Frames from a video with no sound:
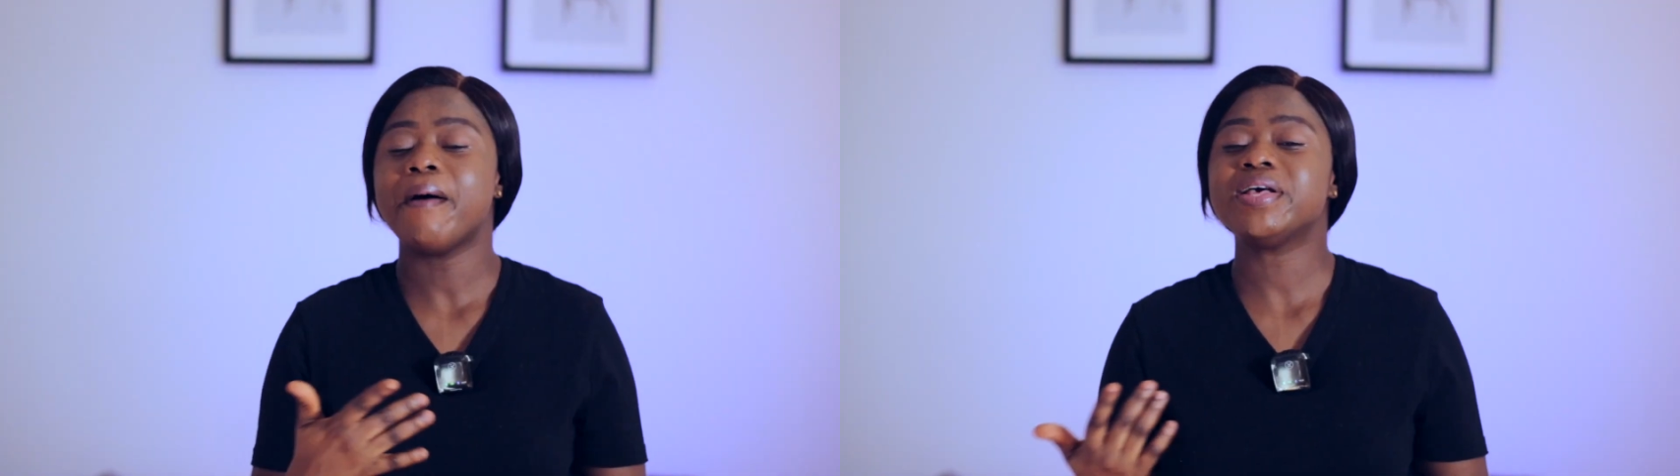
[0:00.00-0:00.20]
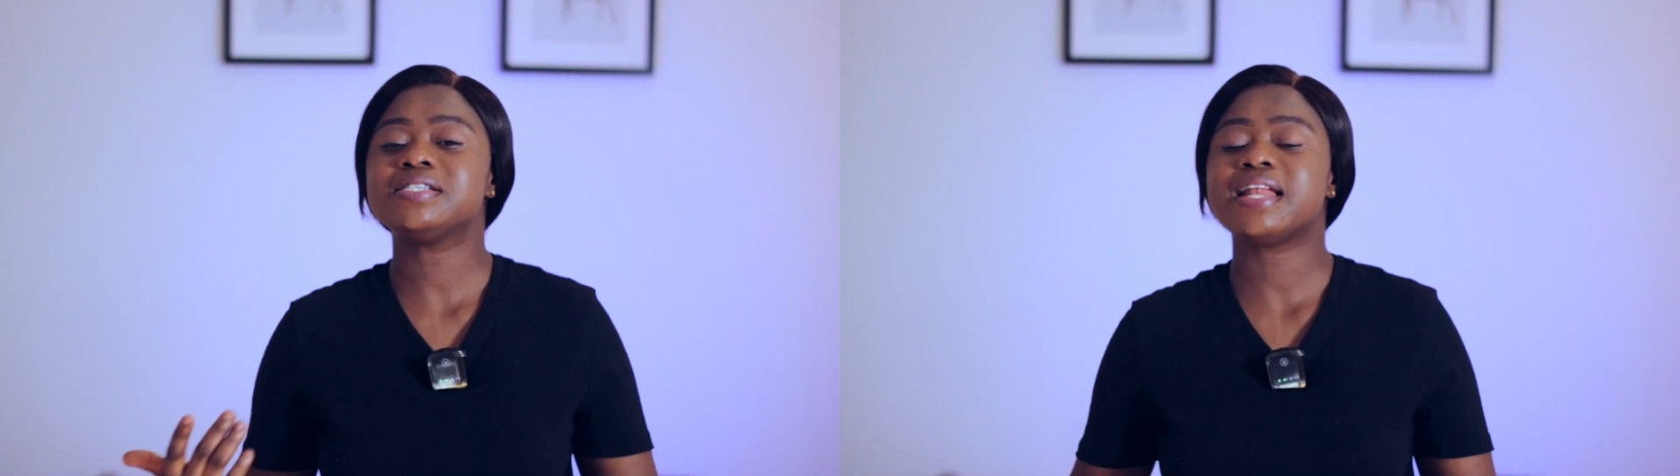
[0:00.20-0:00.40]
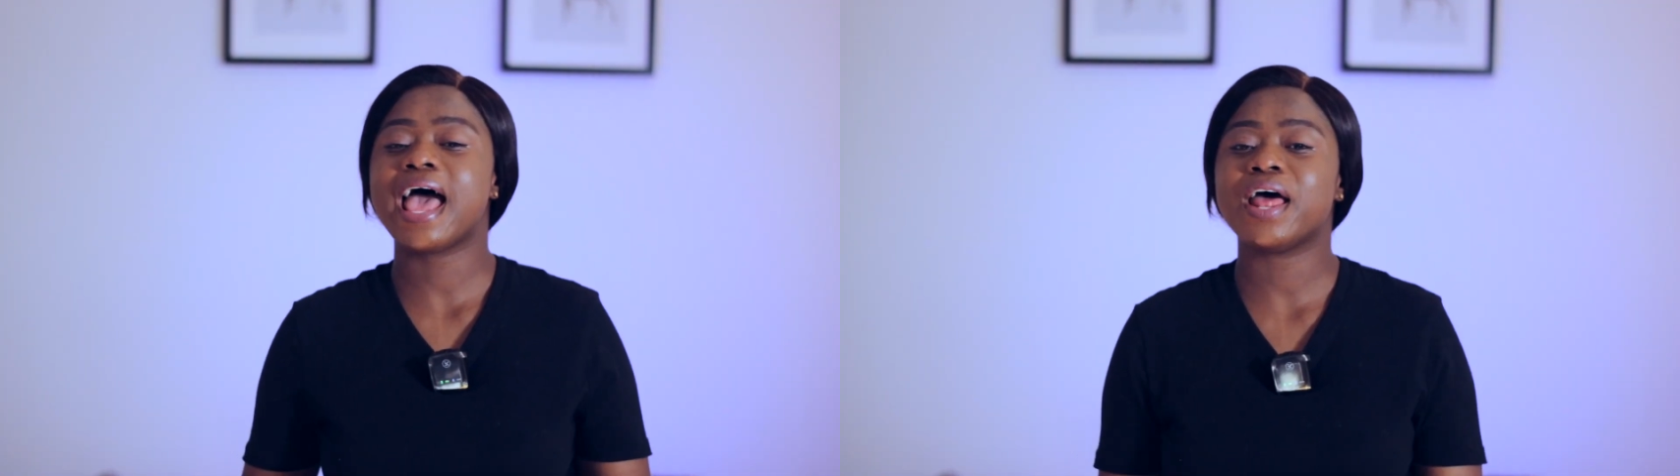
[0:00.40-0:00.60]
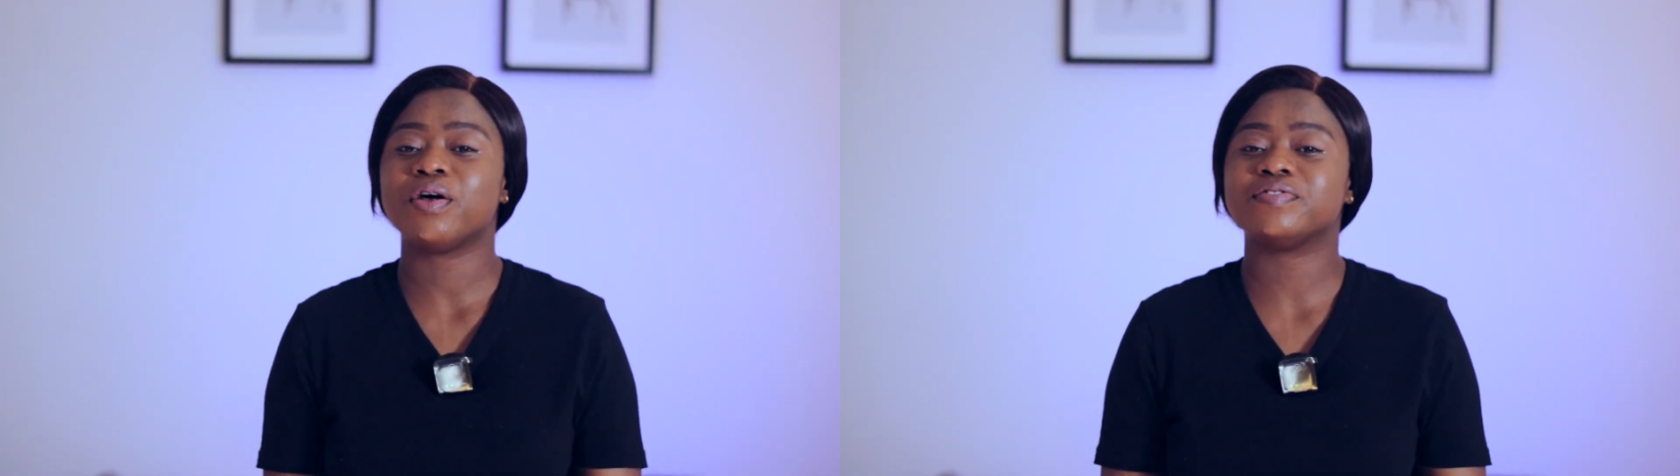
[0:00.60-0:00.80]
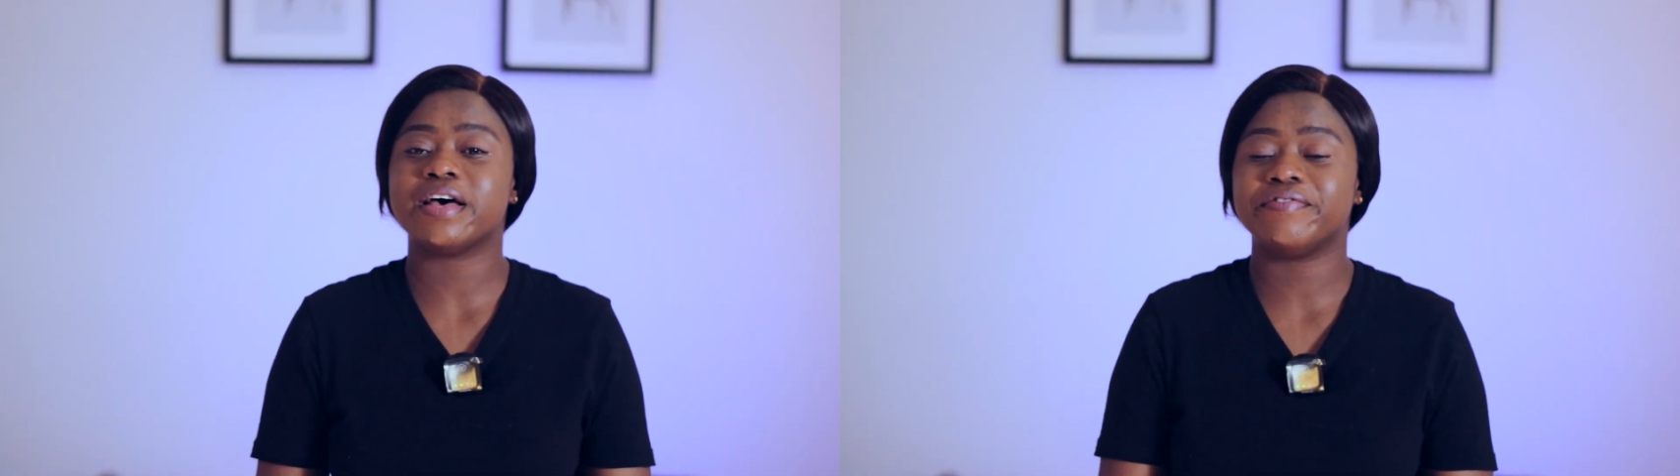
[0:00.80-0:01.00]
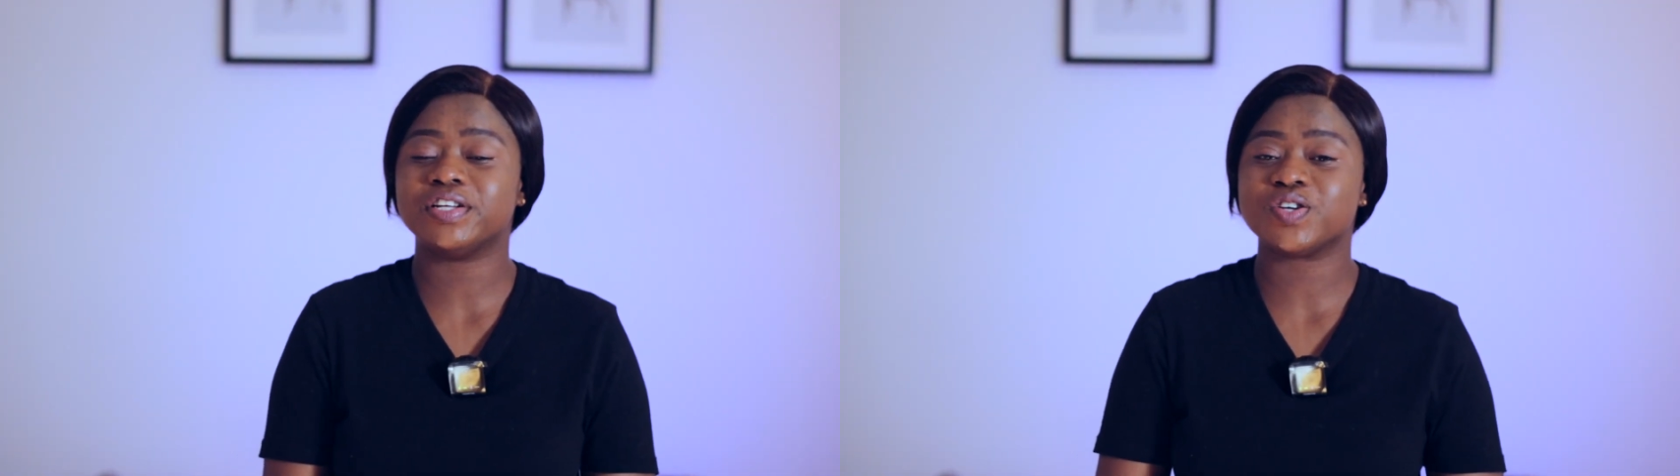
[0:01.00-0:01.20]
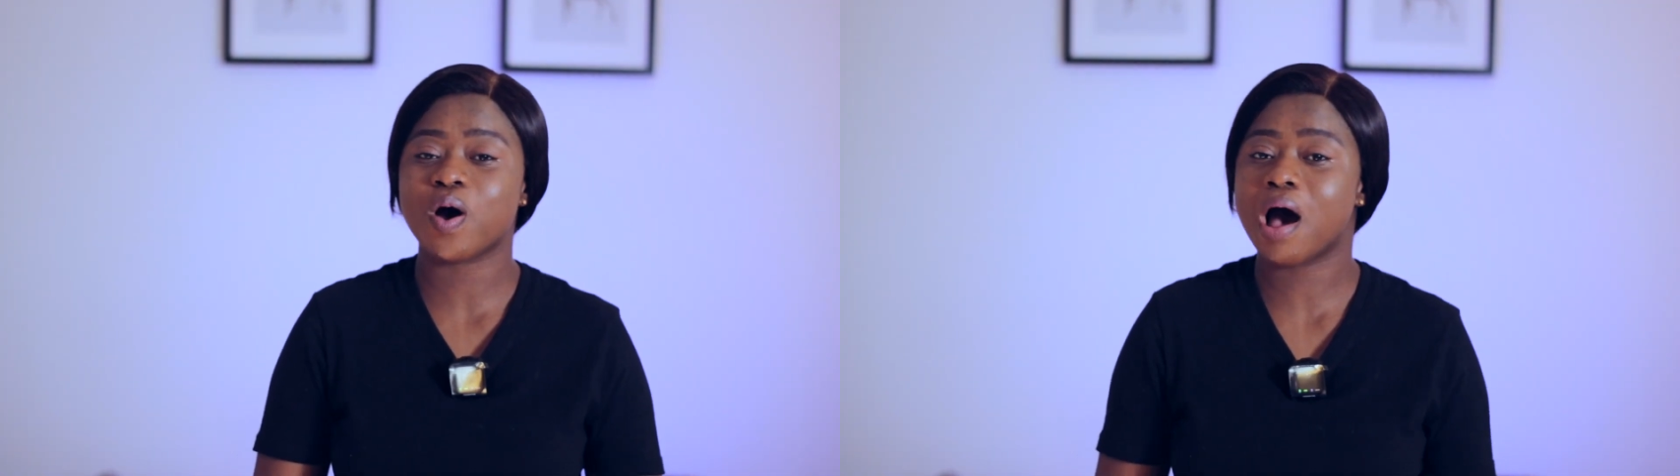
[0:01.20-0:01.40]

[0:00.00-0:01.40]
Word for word: Coming to the end of the video,